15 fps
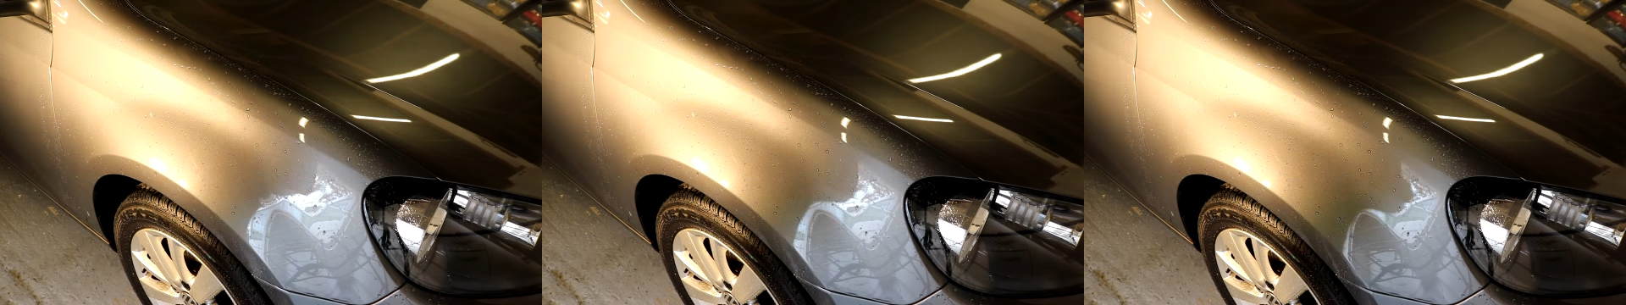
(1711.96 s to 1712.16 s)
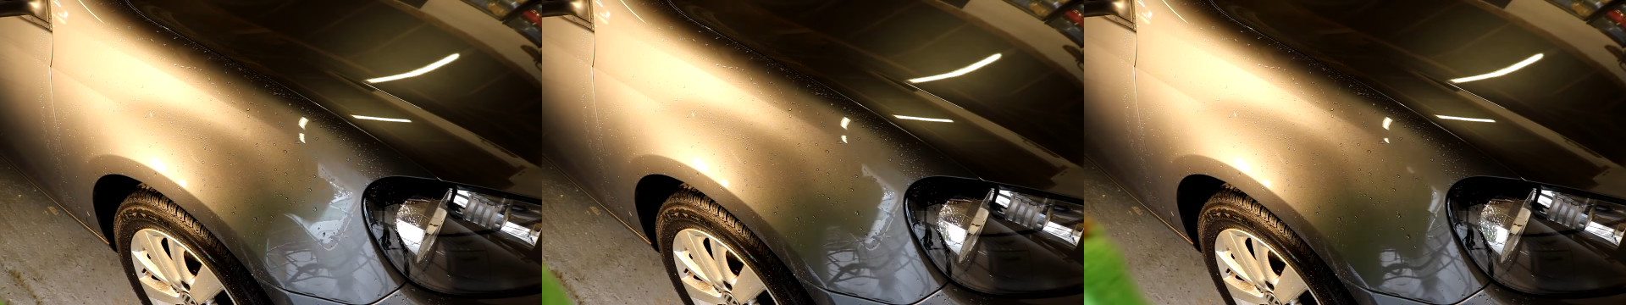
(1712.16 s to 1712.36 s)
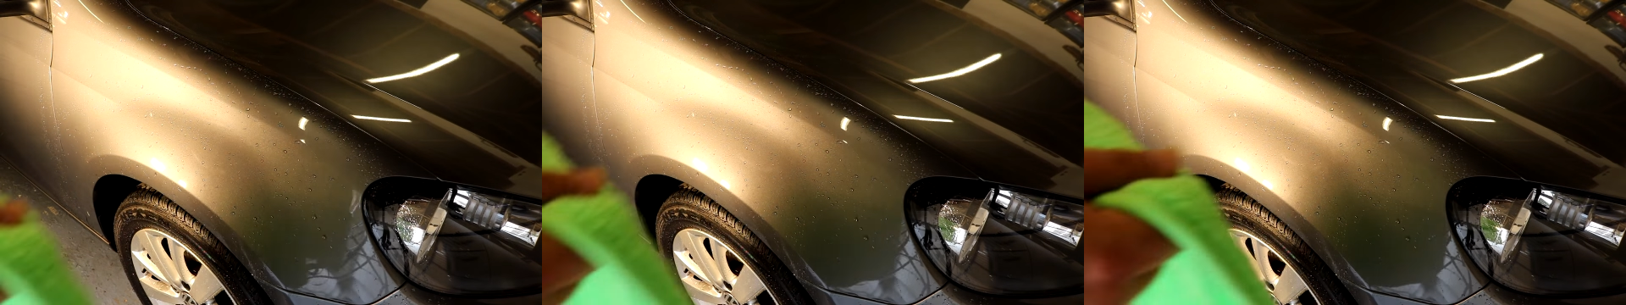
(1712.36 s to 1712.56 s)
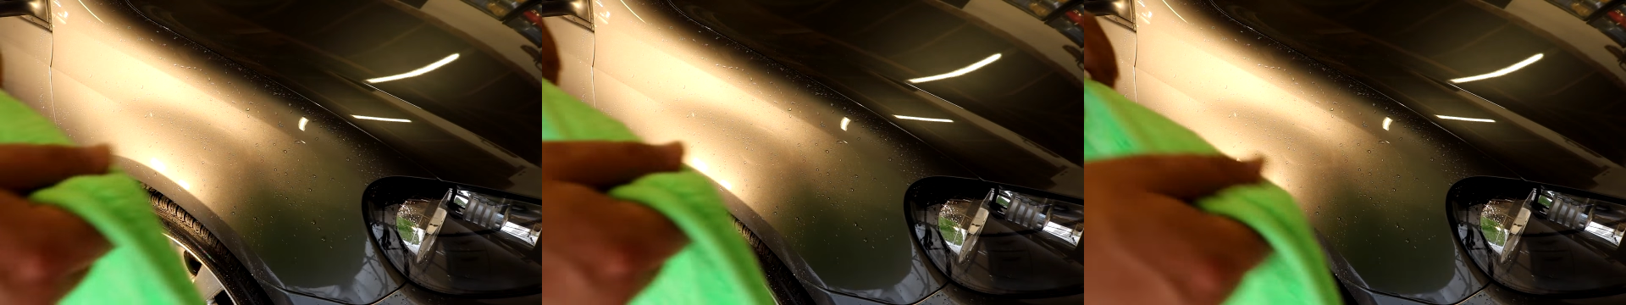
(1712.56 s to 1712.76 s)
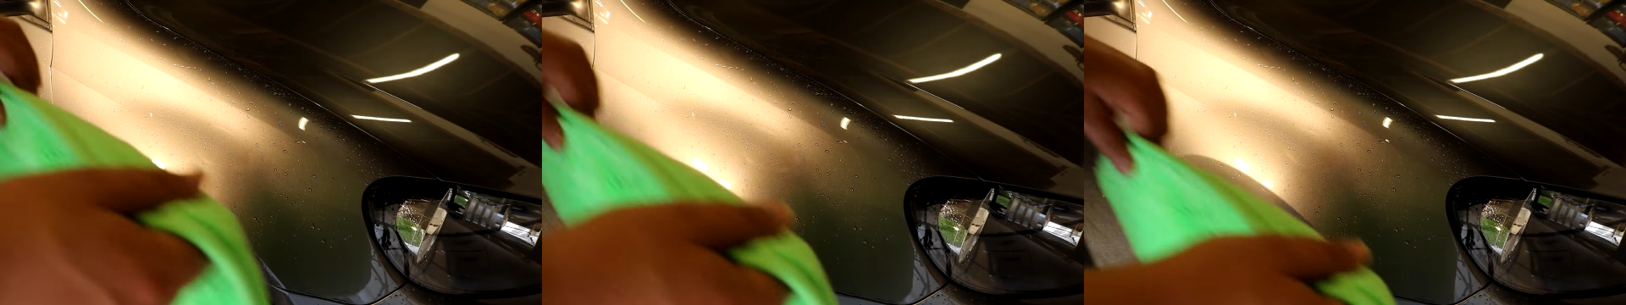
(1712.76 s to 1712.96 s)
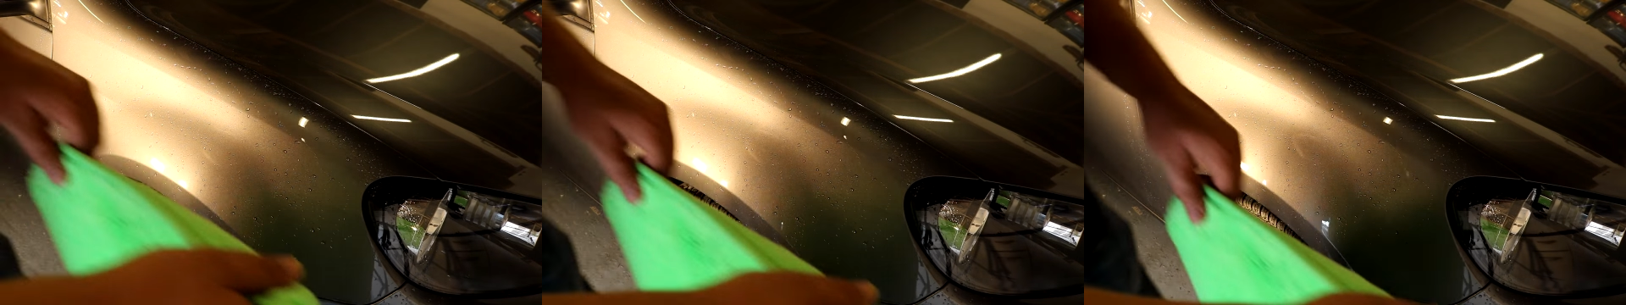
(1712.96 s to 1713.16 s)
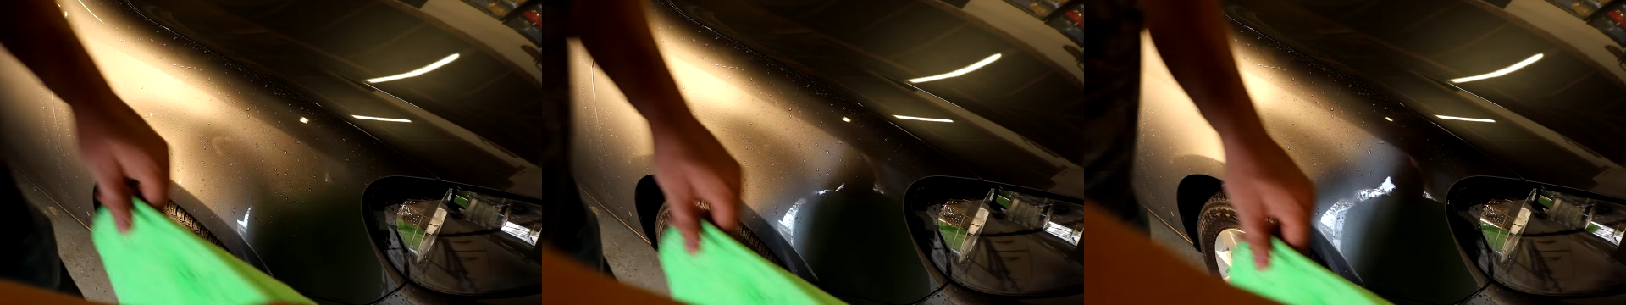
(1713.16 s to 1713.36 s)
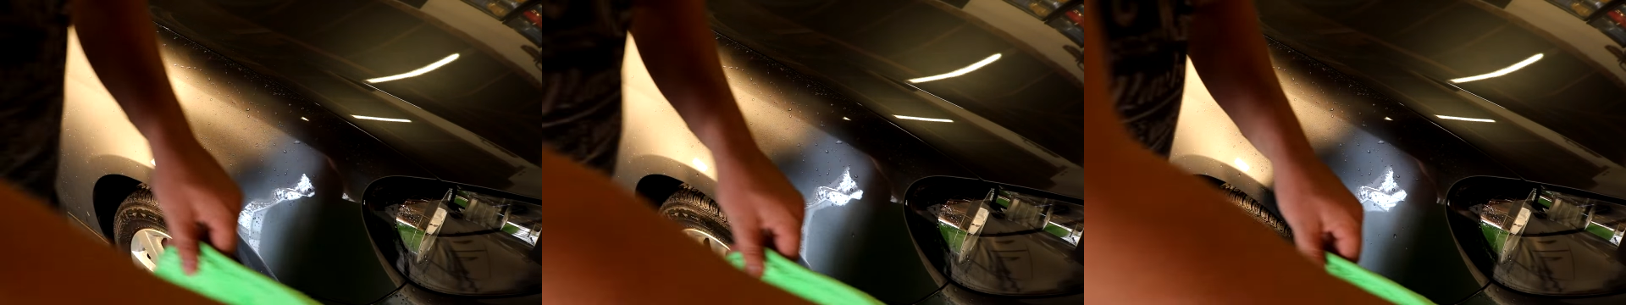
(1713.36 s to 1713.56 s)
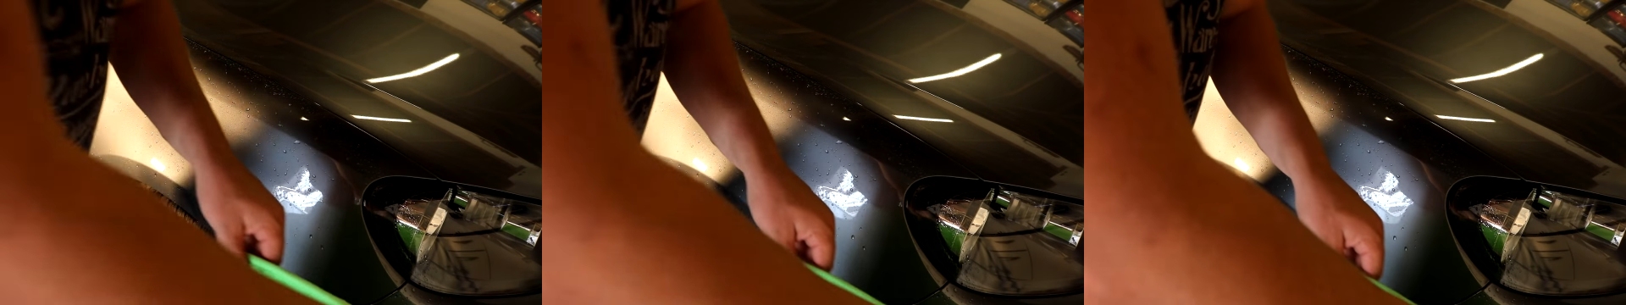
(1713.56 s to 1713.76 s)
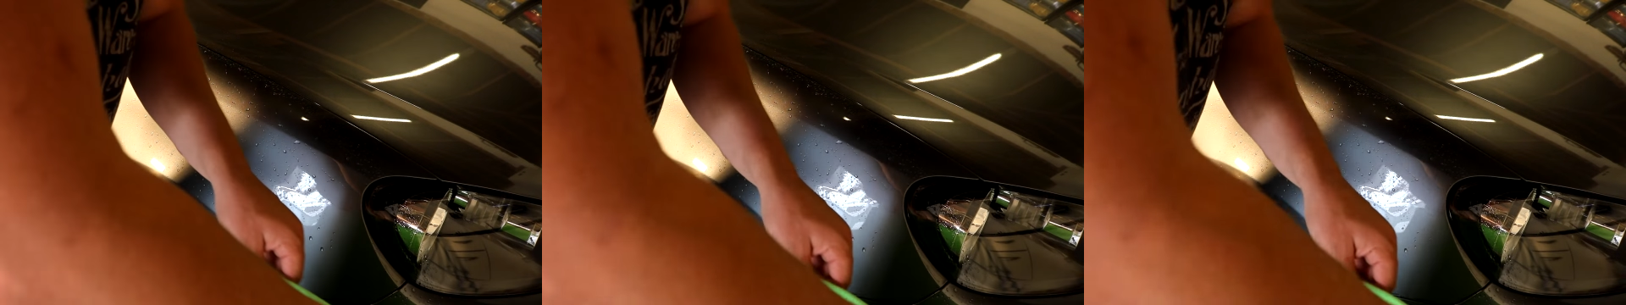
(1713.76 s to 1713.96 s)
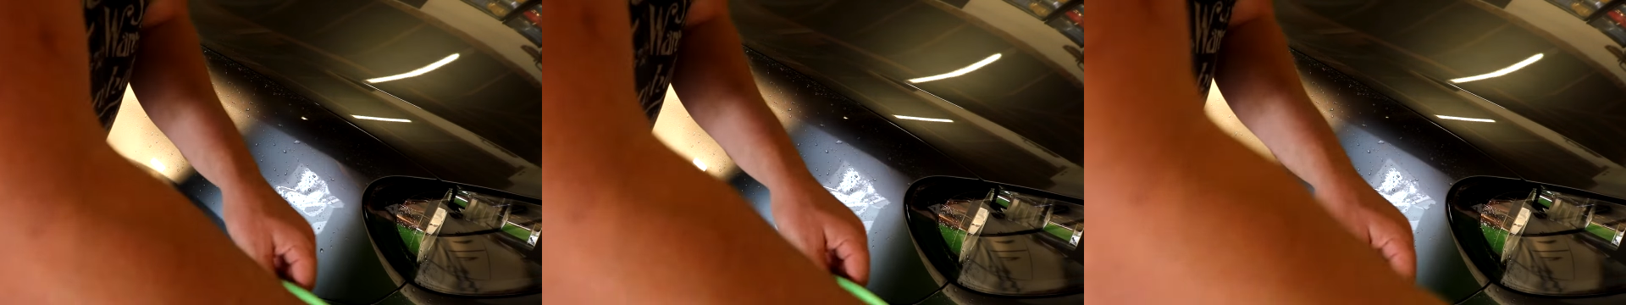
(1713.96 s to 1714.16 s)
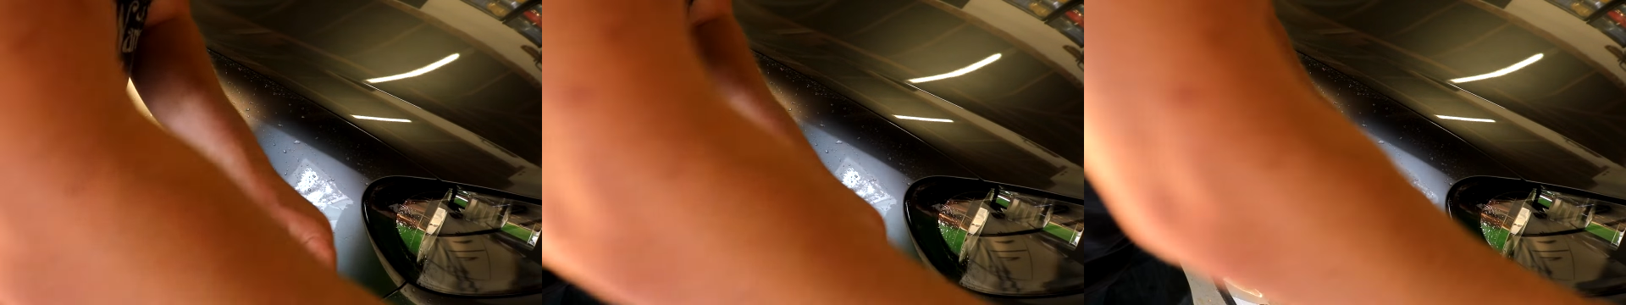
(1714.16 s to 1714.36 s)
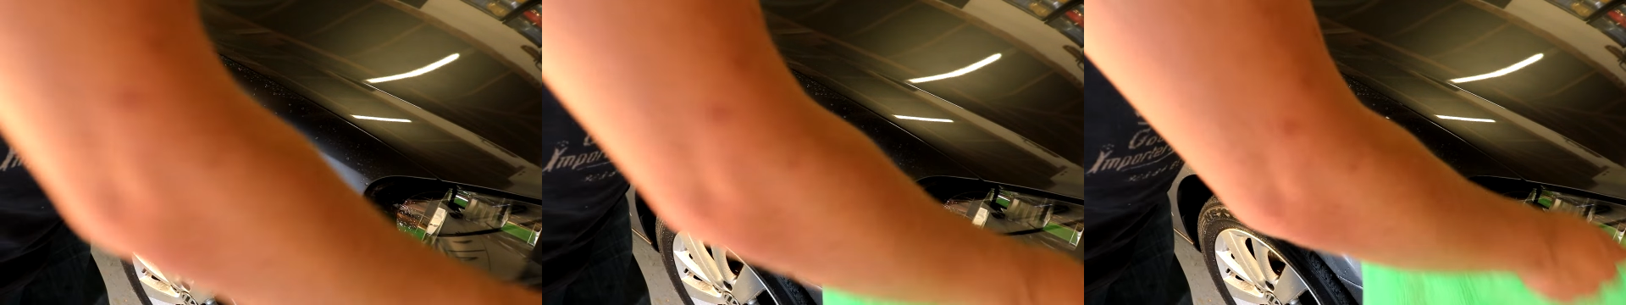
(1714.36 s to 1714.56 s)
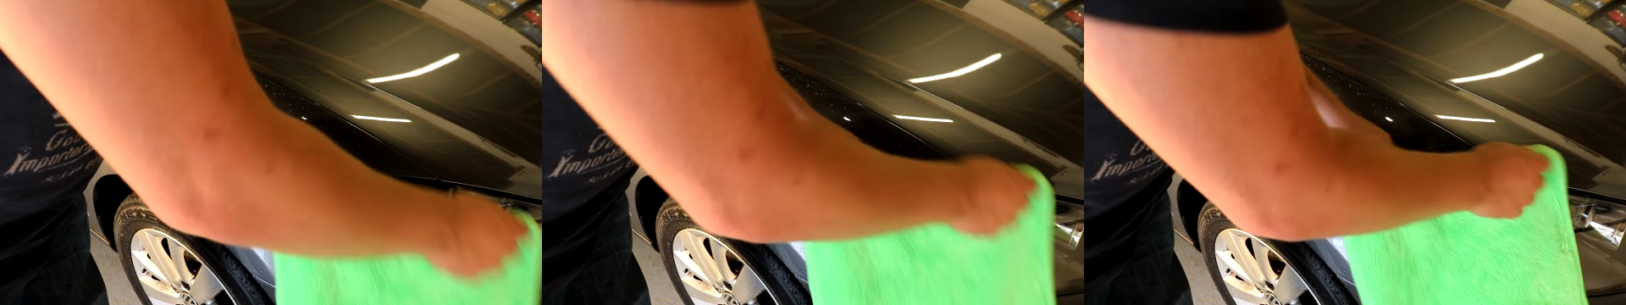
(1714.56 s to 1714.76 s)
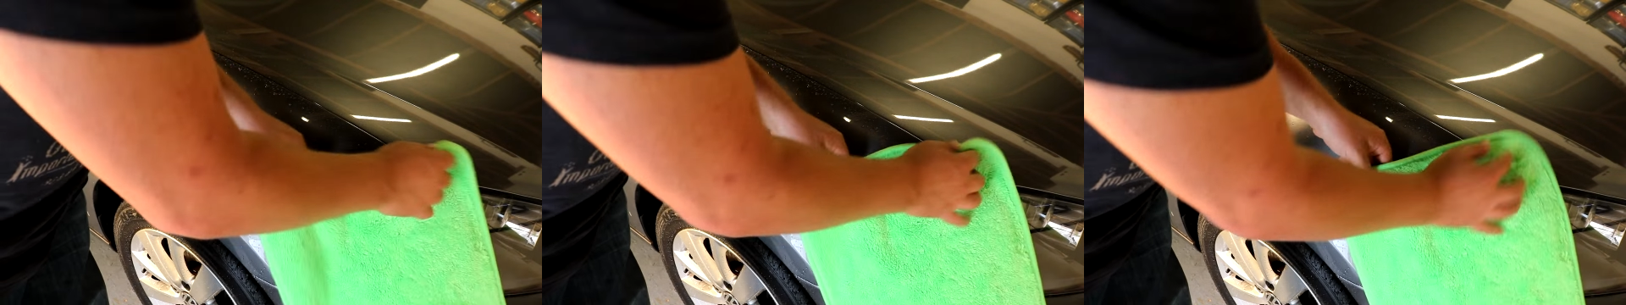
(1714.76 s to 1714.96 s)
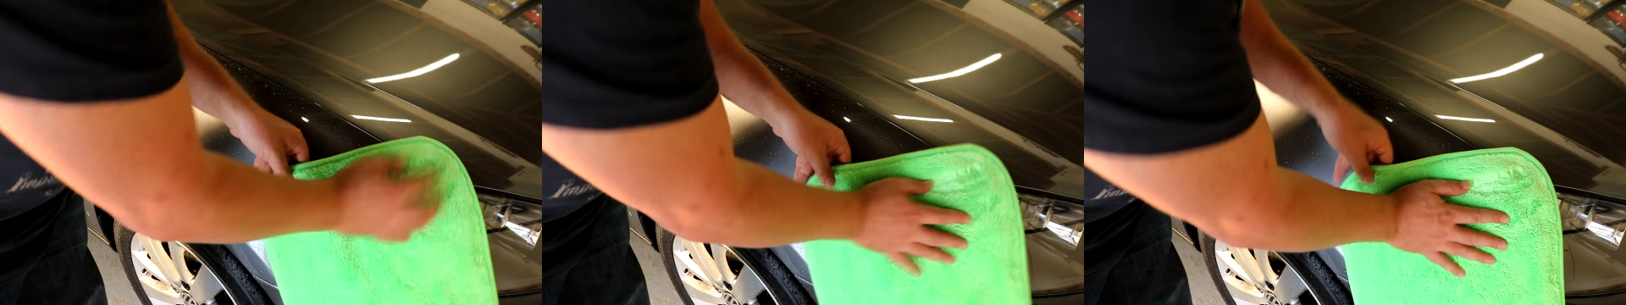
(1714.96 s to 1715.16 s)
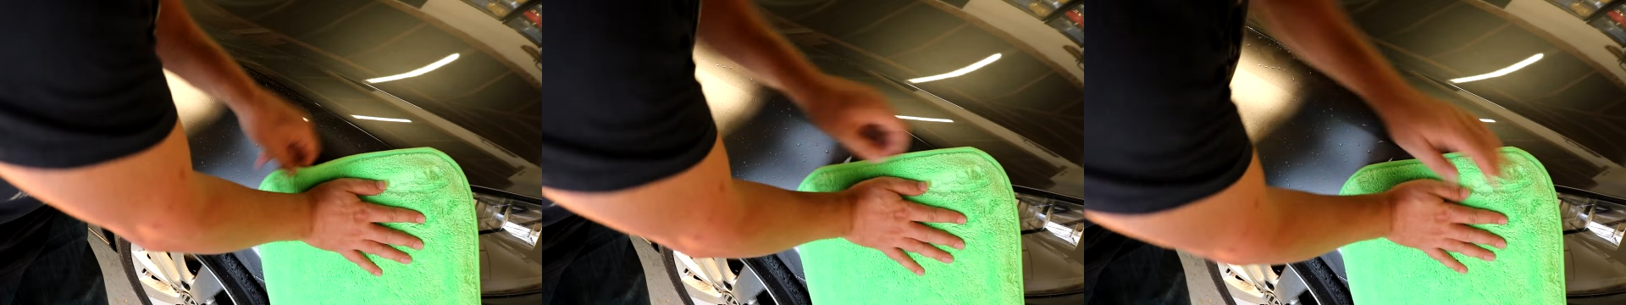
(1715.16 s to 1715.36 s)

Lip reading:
No face is visible, so there are no lips to read.